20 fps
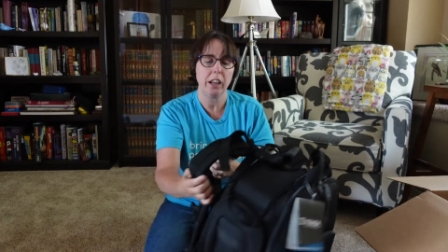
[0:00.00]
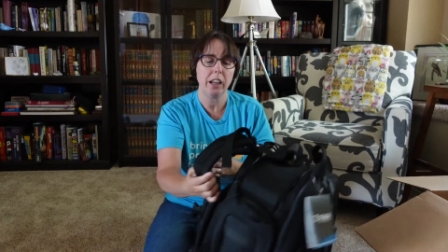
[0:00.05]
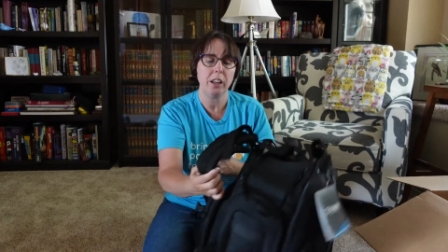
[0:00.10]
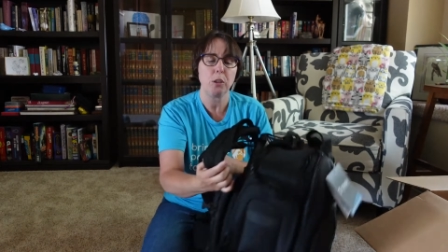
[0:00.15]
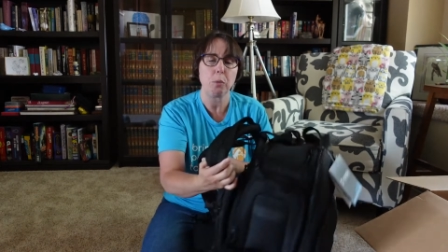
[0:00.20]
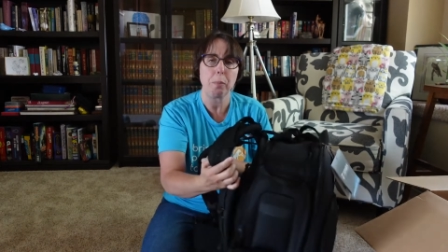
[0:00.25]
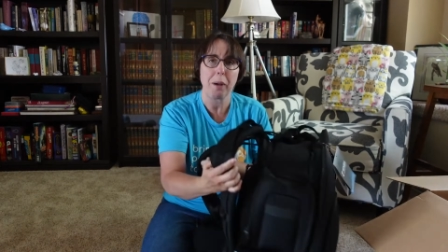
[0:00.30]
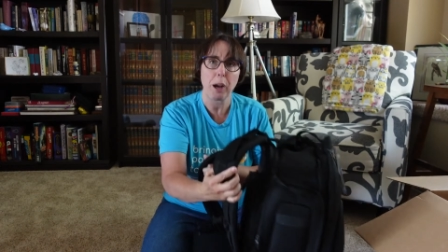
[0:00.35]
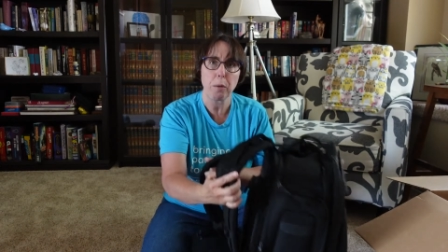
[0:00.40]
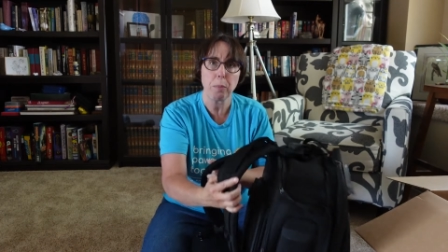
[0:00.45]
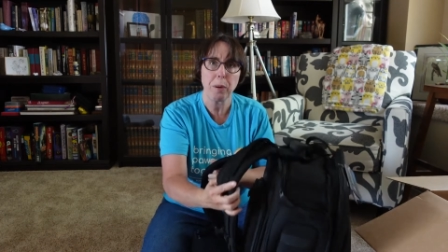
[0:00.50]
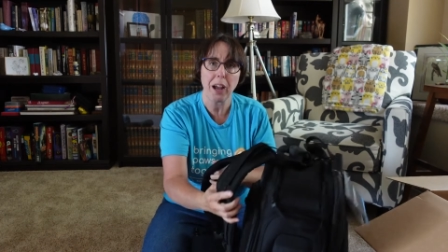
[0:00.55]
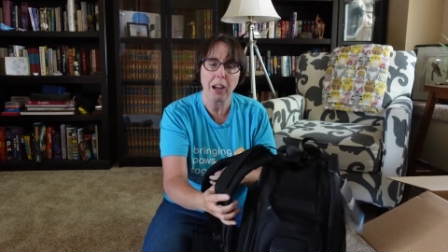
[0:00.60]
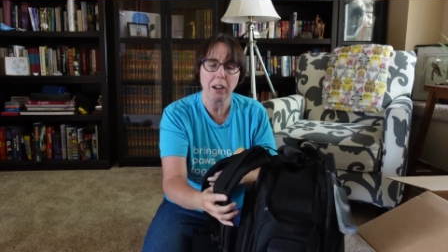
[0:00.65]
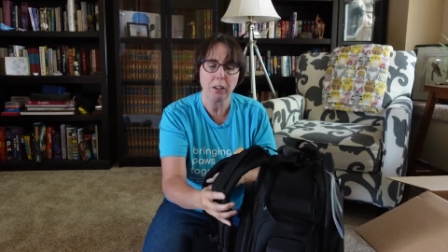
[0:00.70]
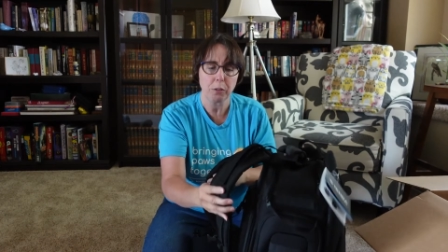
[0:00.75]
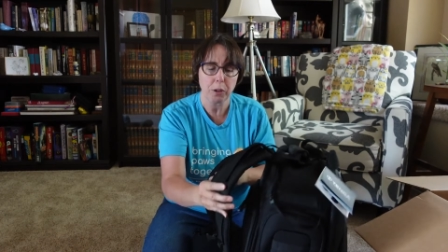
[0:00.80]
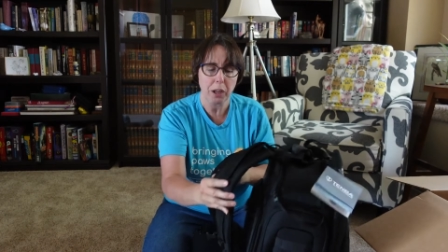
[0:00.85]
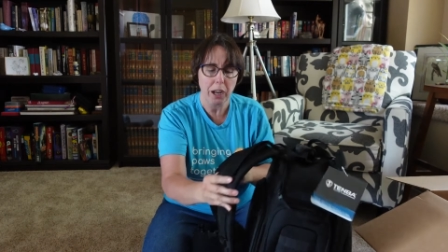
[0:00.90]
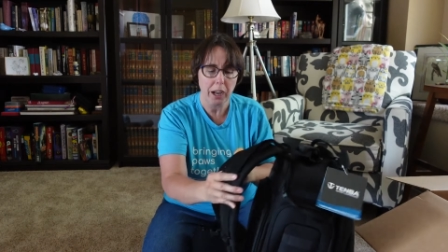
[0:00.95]
it's a
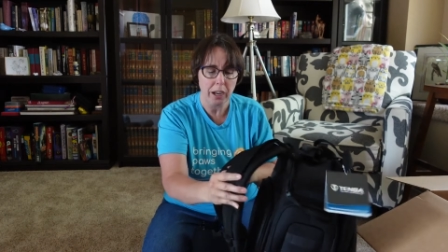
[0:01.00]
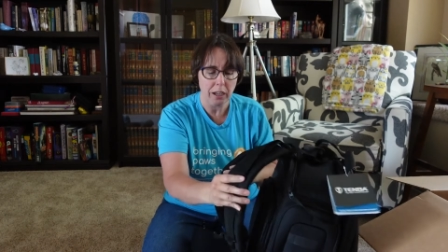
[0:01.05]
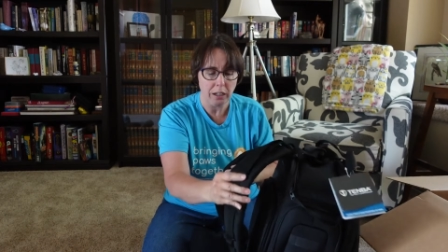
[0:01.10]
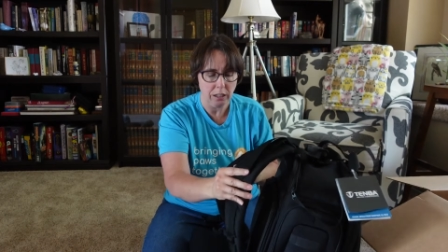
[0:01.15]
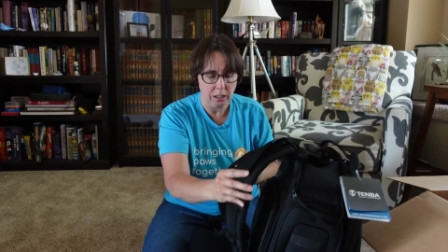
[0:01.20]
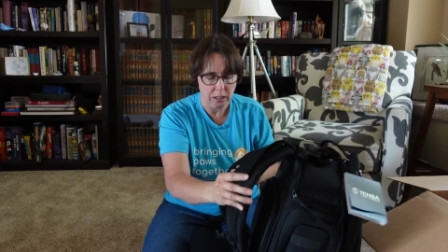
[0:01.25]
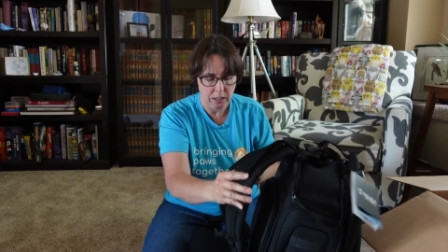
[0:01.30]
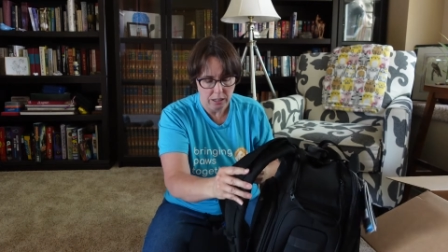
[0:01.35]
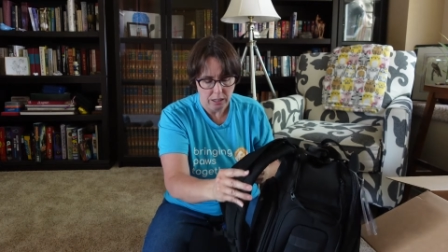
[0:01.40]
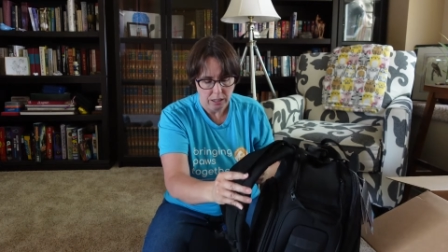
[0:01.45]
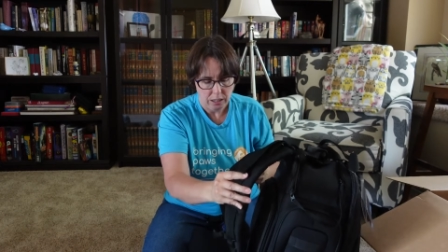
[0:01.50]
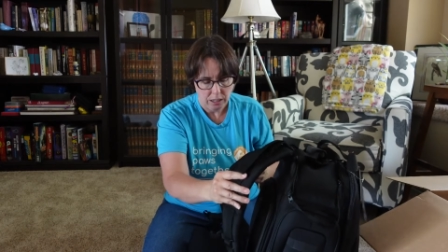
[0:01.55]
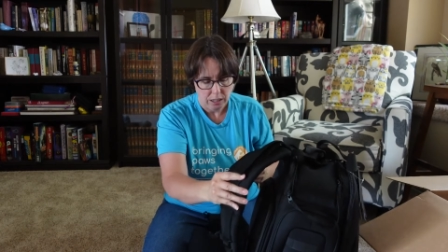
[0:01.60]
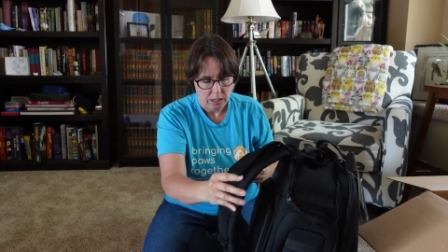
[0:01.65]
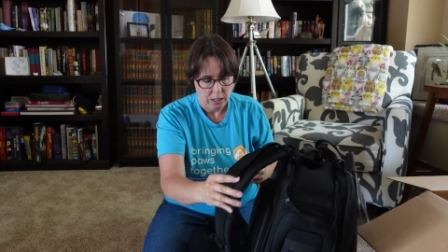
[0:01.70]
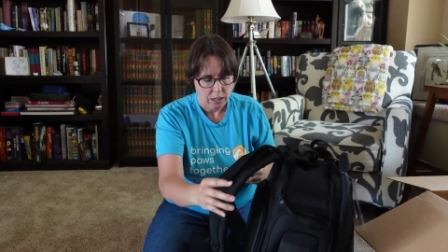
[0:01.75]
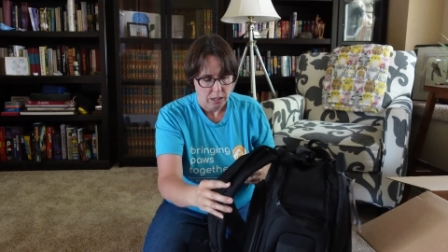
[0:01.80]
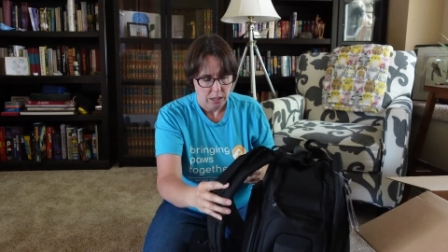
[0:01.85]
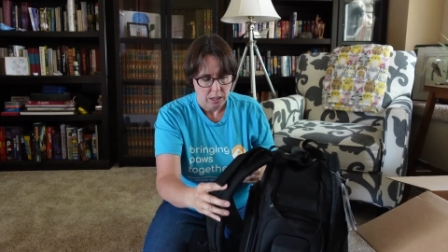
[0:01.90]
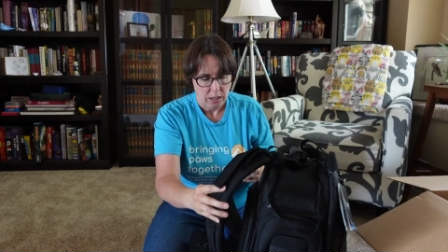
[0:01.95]
backpack style,
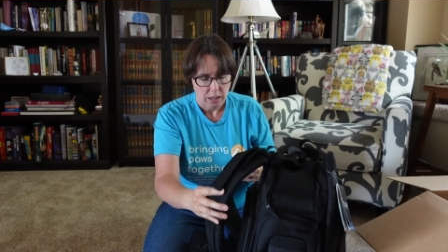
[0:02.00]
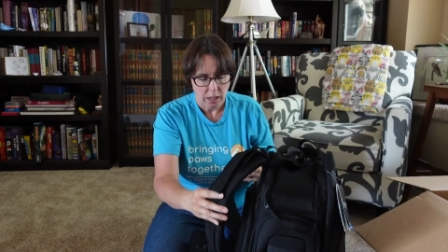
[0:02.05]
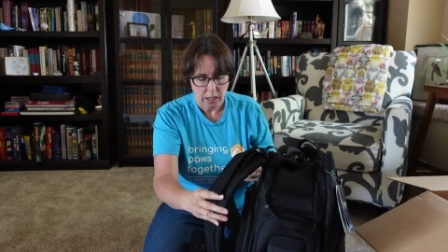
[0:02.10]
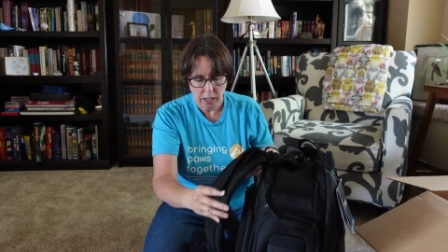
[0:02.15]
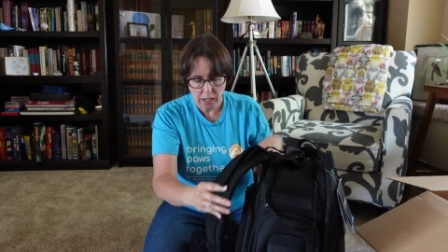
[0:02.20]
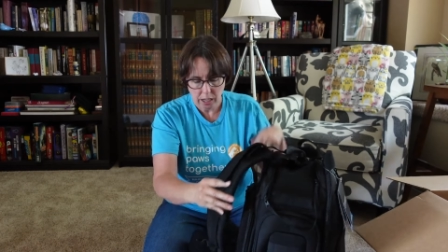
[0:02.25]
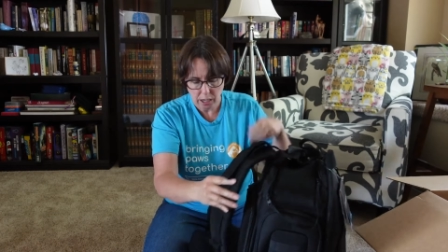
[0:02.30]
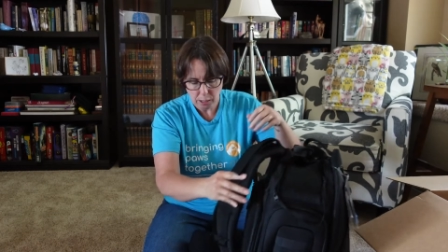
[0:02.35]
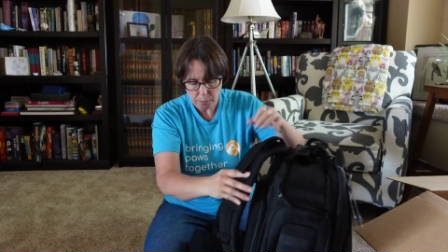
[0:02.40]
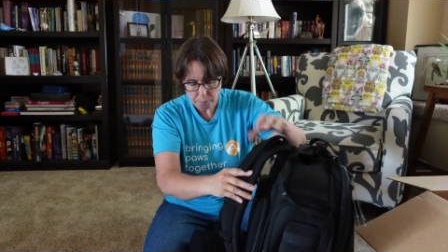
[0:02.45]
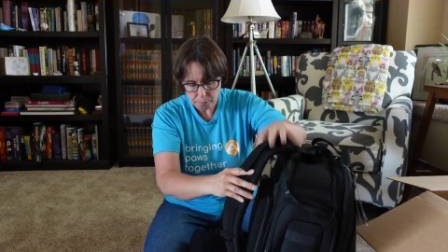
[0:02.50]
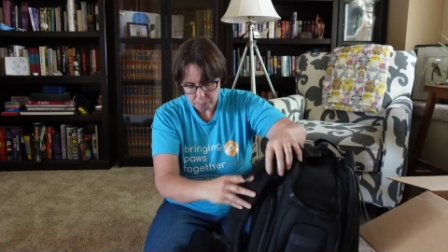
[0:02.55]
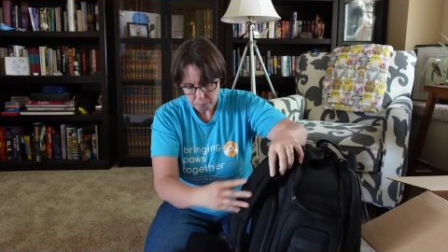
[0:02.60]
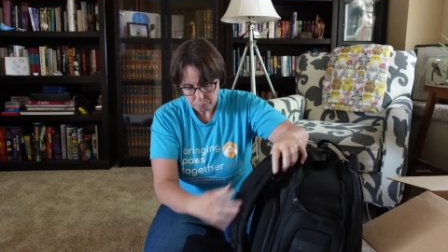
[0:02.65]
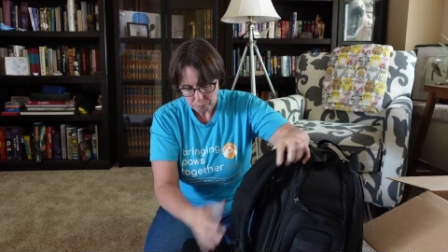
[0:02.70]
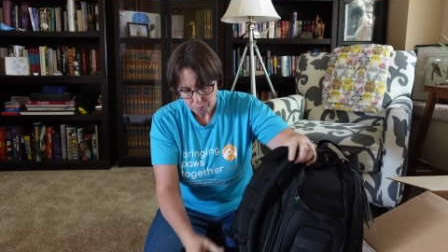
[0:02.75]
um,